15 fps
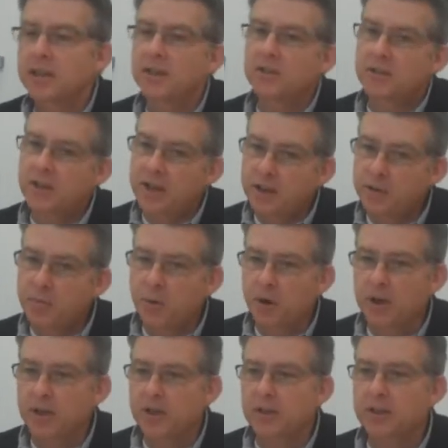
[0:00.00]
In today's
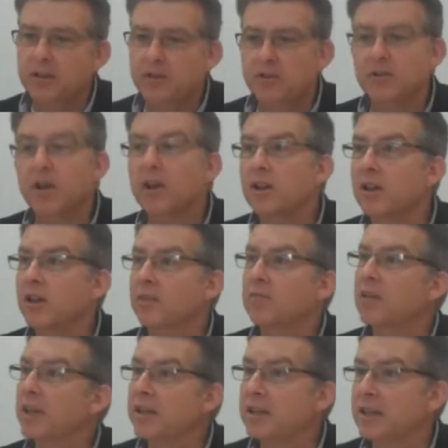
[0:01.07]
market, there's not a lot
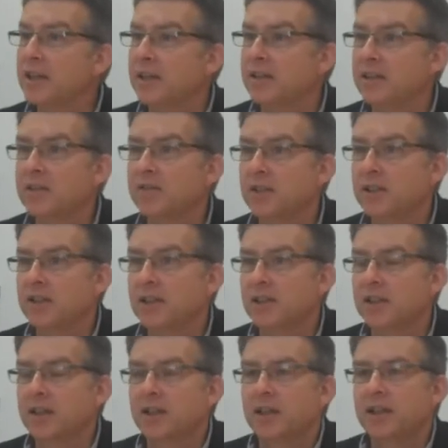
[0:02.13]
of lending activity.
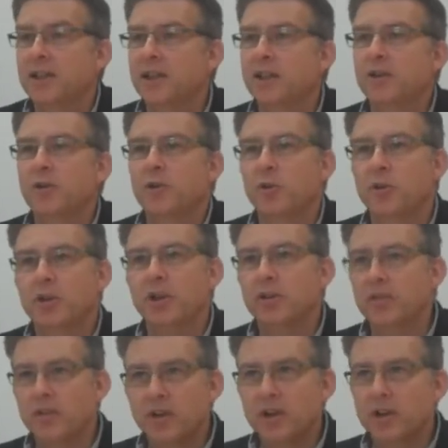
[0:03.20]
And
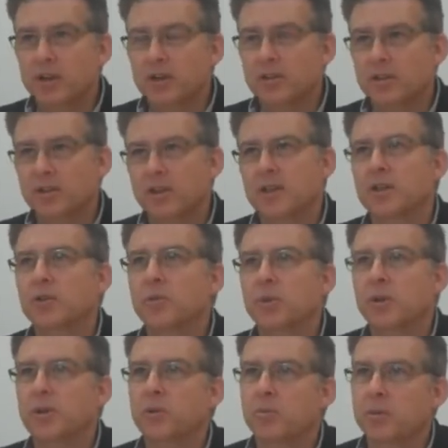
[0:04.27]
it's not, I think
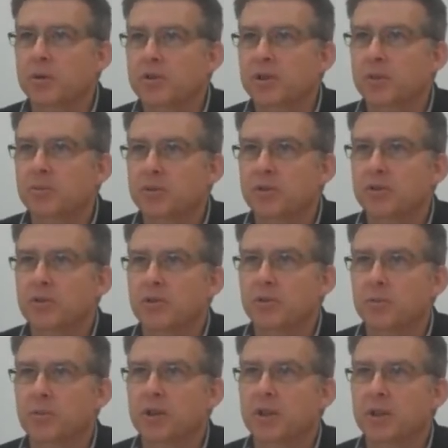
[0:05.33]
one of the perceptions
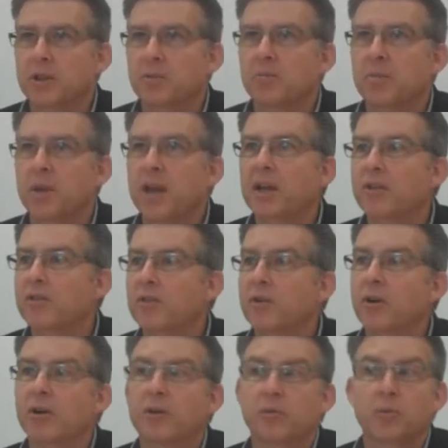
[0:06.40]
has been that banks
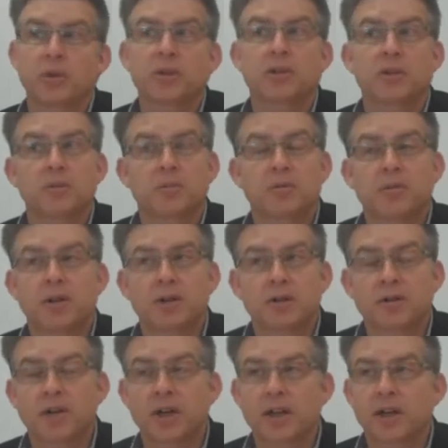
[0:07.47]
are unwilling to provide
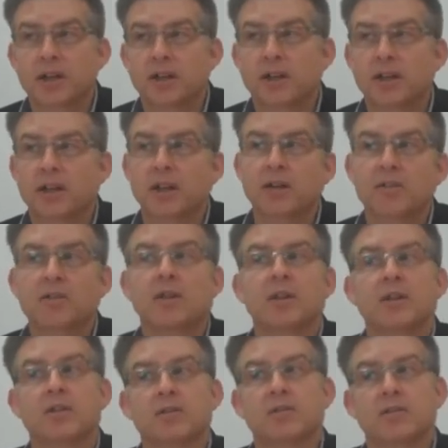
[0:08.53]
credit. That's
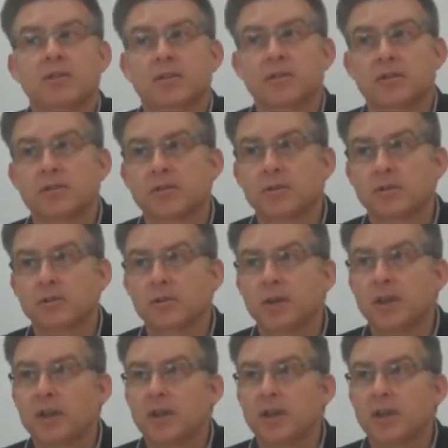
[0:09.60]
not necessarily true.